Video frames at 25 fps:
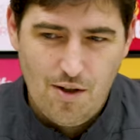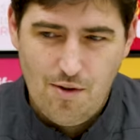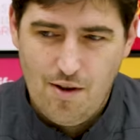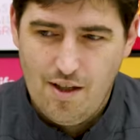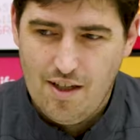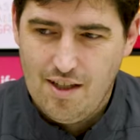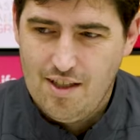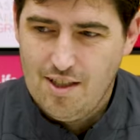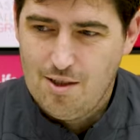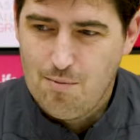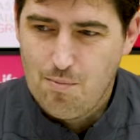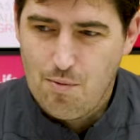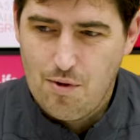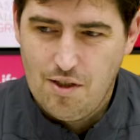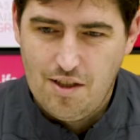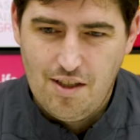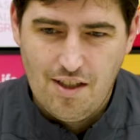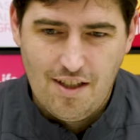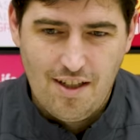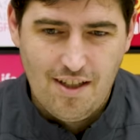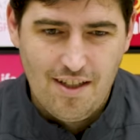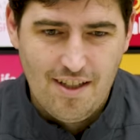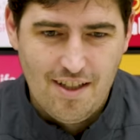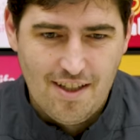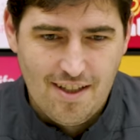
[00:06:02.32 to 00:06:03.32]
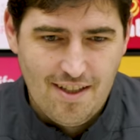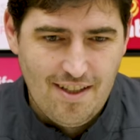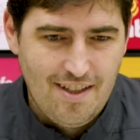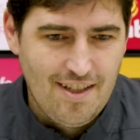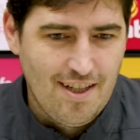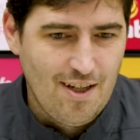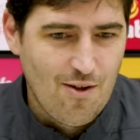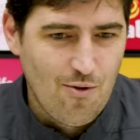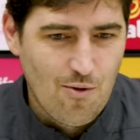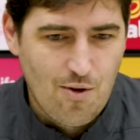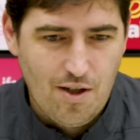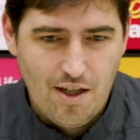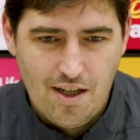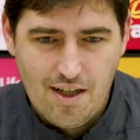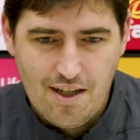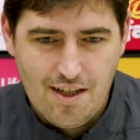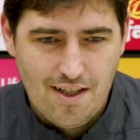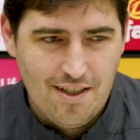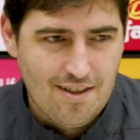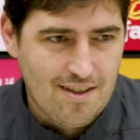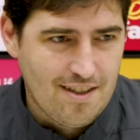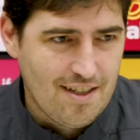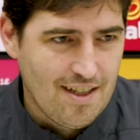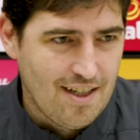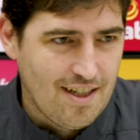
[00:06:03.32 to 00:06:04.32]
I think it's pretty clear yellow card,
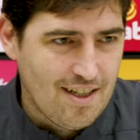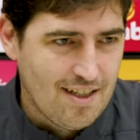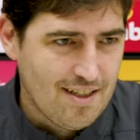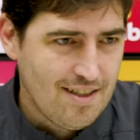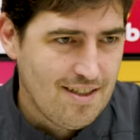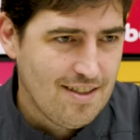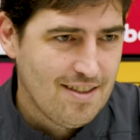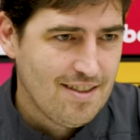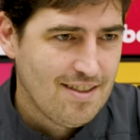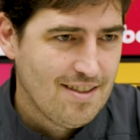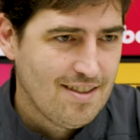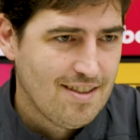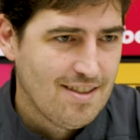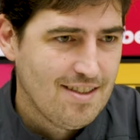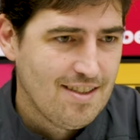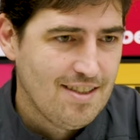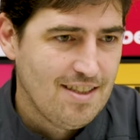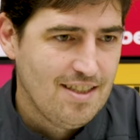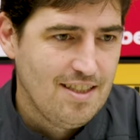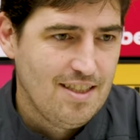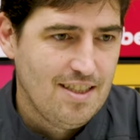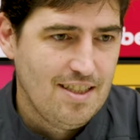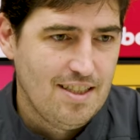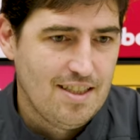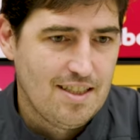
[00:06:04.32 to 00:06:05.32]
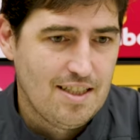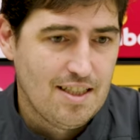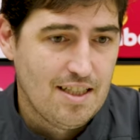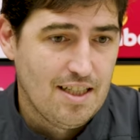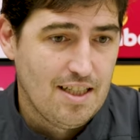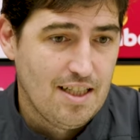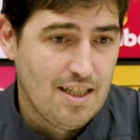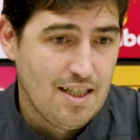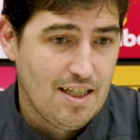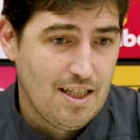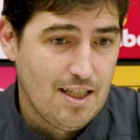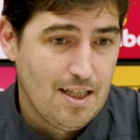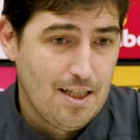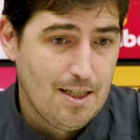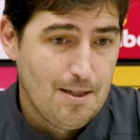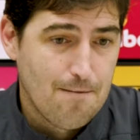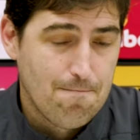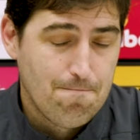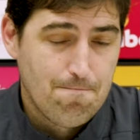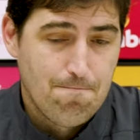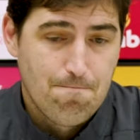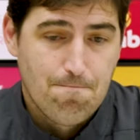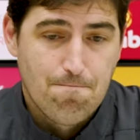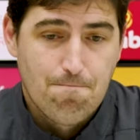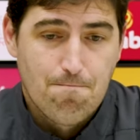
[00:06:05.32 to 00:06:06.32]
red card is a
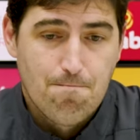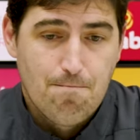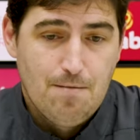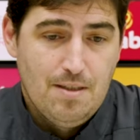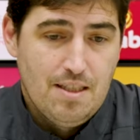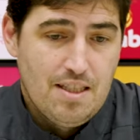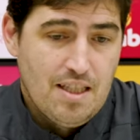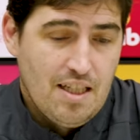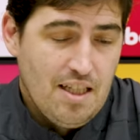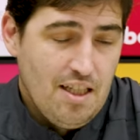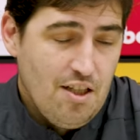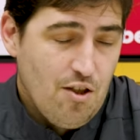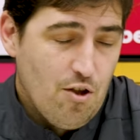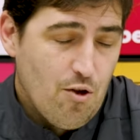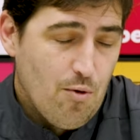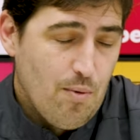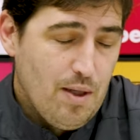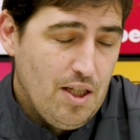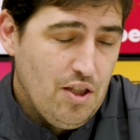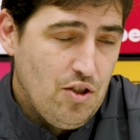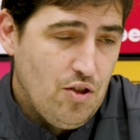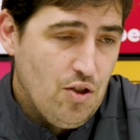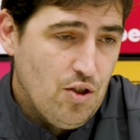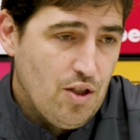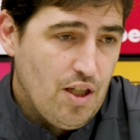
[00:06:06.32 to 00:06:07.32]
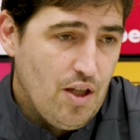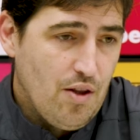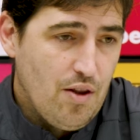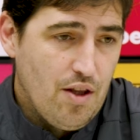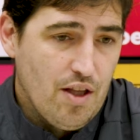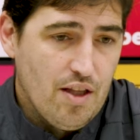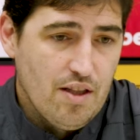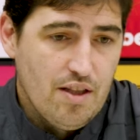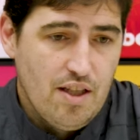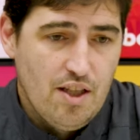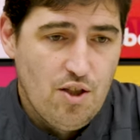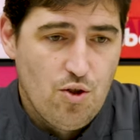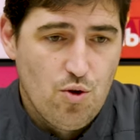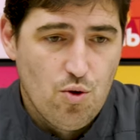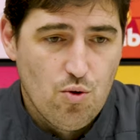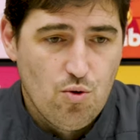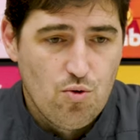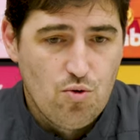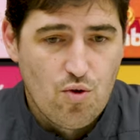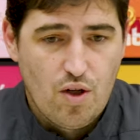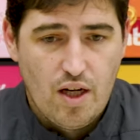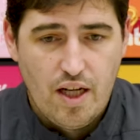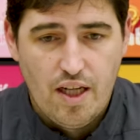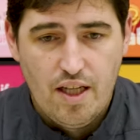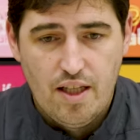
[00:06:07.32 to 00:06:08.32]
is an innovation. I think they
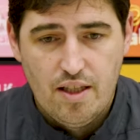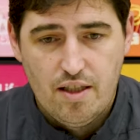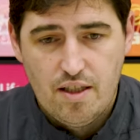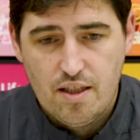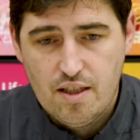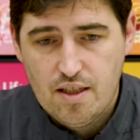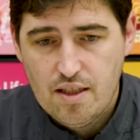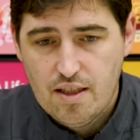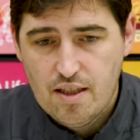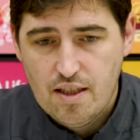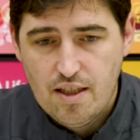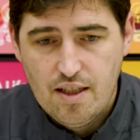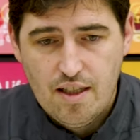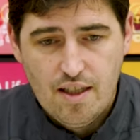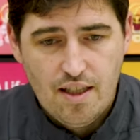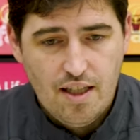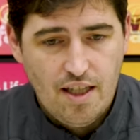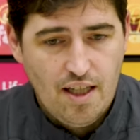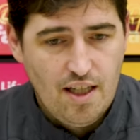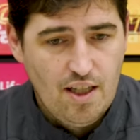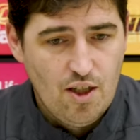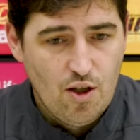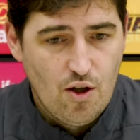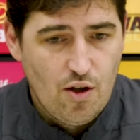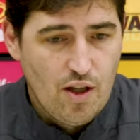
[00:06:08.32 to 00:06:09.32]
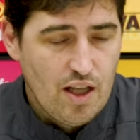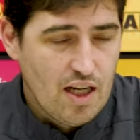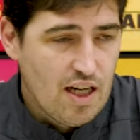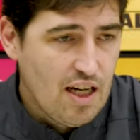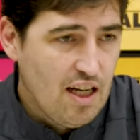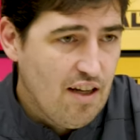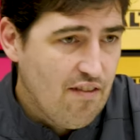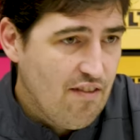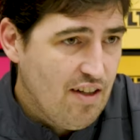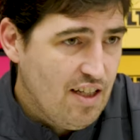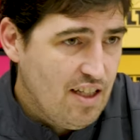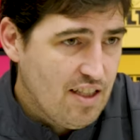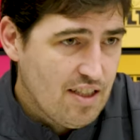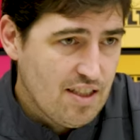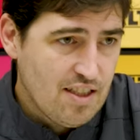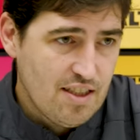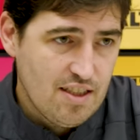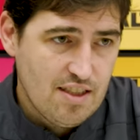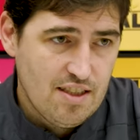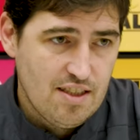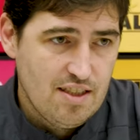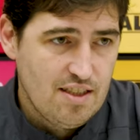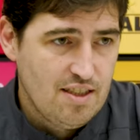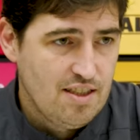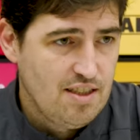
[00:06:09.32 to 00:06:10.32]
should try it in other levels,
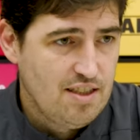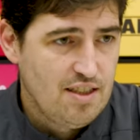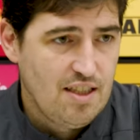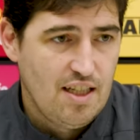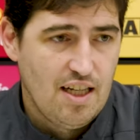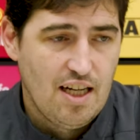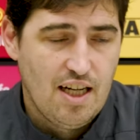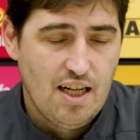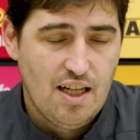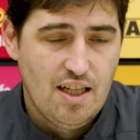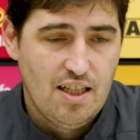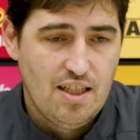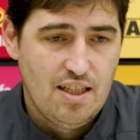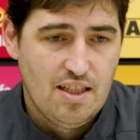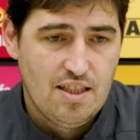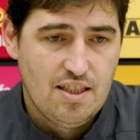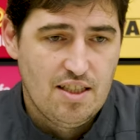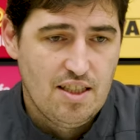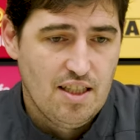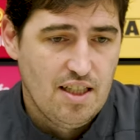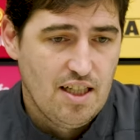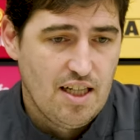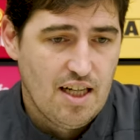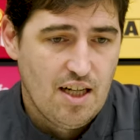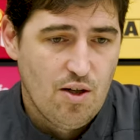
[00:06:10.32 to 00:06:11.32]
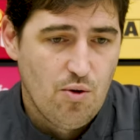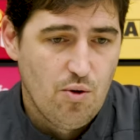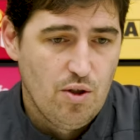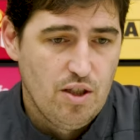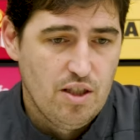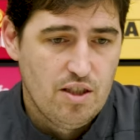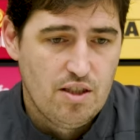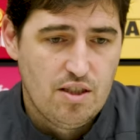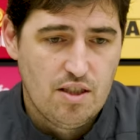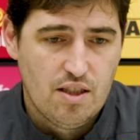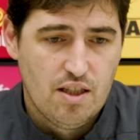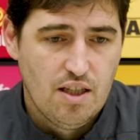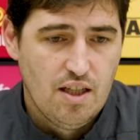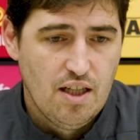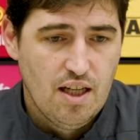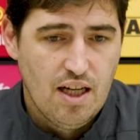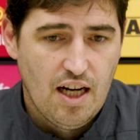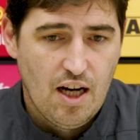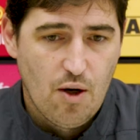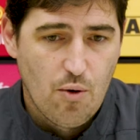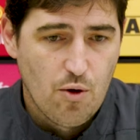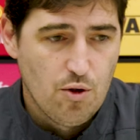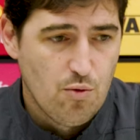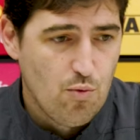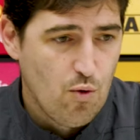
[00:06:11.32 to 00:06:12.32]
ha, uh, see how it
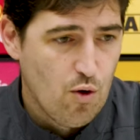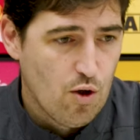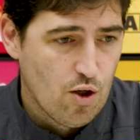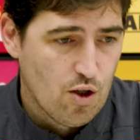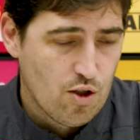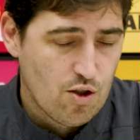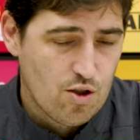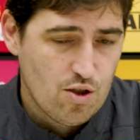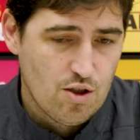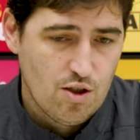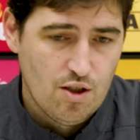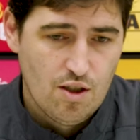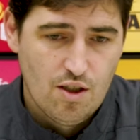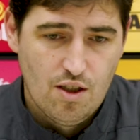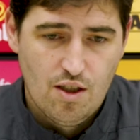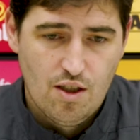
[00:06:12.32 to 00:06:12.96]
how it works.